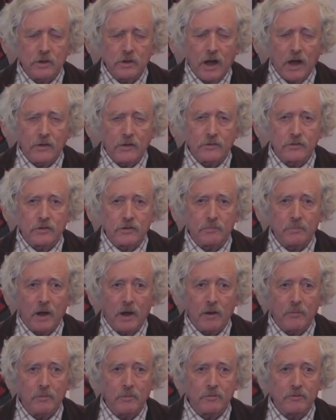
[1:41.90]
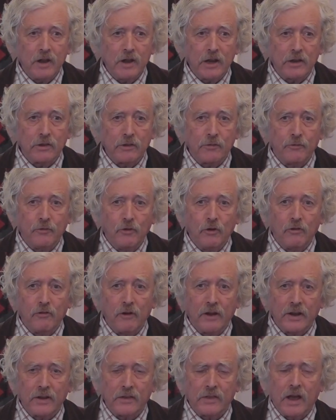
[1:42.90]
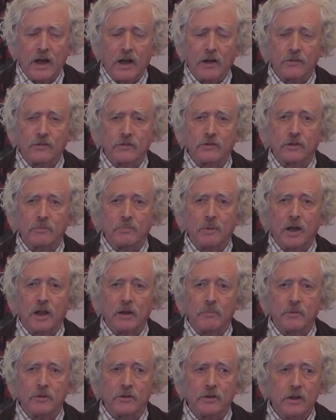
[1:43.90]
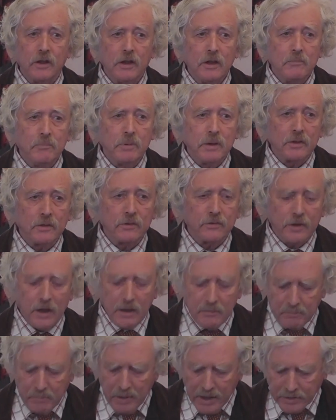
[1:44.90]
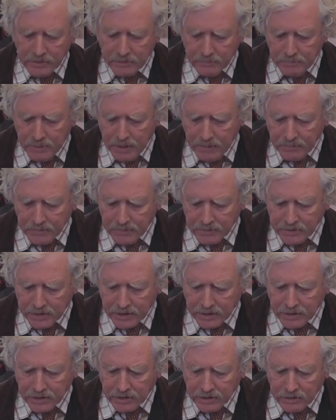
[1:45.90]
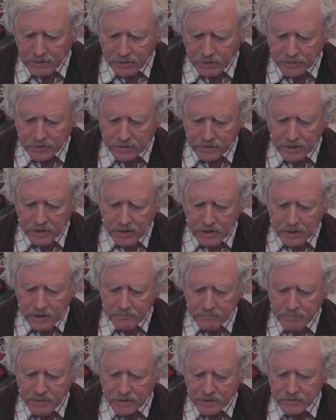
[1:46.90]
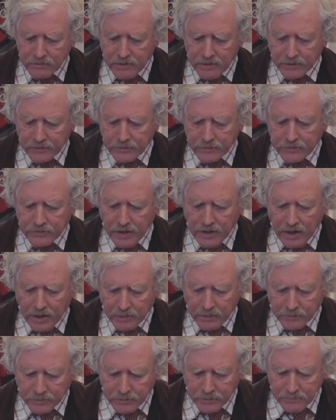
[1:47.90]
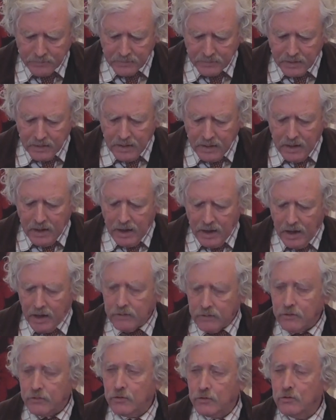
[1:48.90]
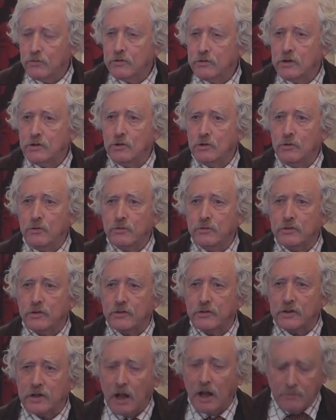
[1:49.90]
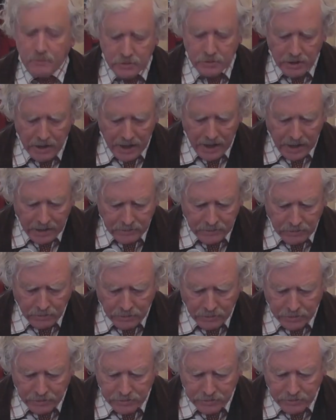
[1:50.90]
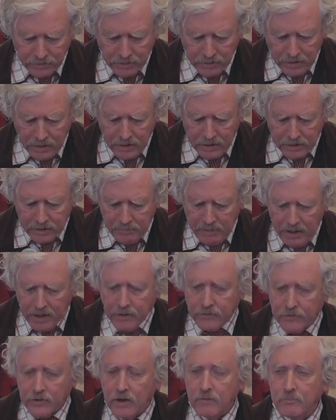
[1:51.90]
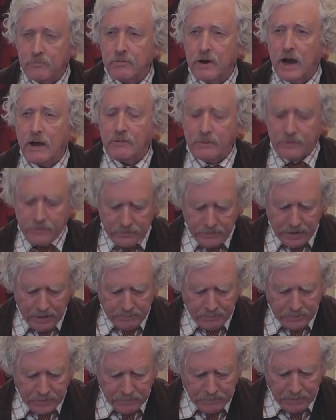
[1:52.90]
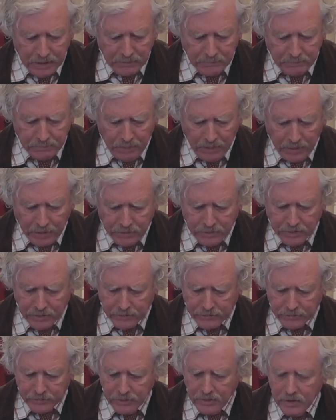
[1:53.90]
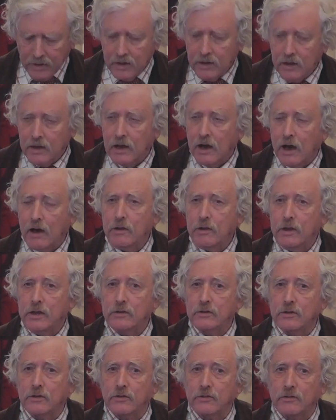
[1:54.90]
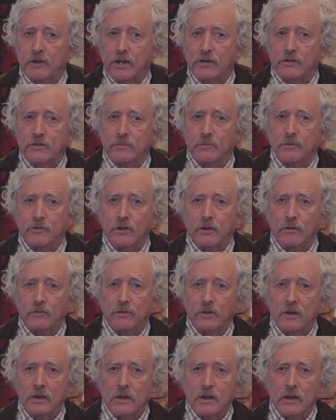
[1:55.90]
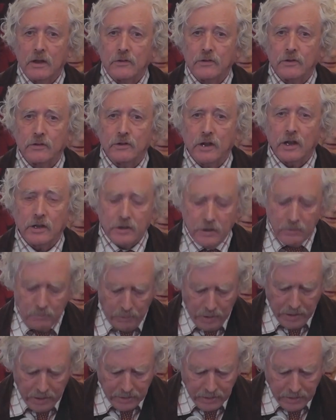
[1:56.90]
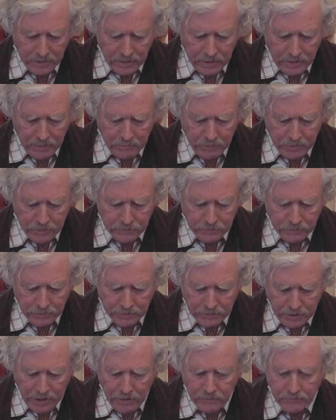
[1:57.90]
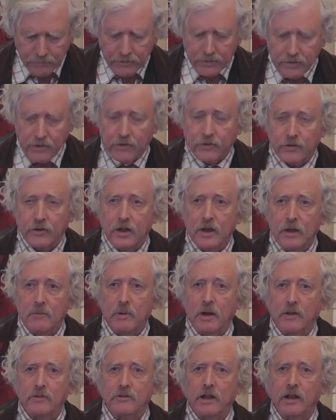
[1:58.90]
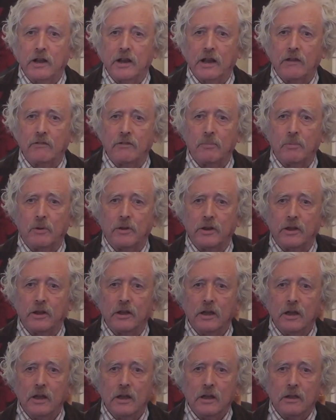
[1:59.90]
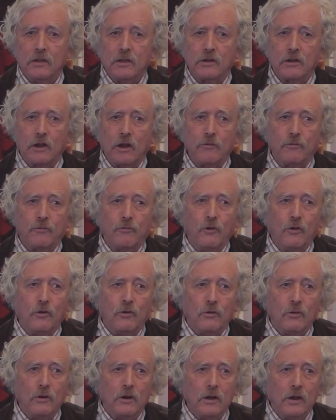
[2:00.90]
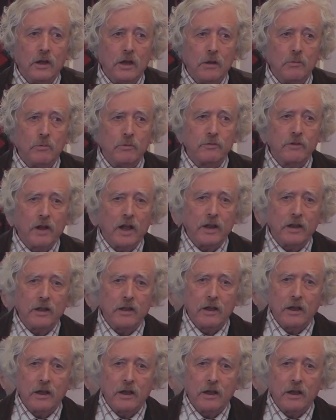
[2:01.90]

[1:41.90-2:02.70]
to the Houses of Parliament, really the forerunner of the Houses of Parliament, being the same blend of perpendicular Gothic and picturesque styles. And Sudeley used the sculpture at Toddington to make his own private statement about politics, how he had disgraced himself as a dirty Whig and wished to atone for this by telling everybody that au fond, he was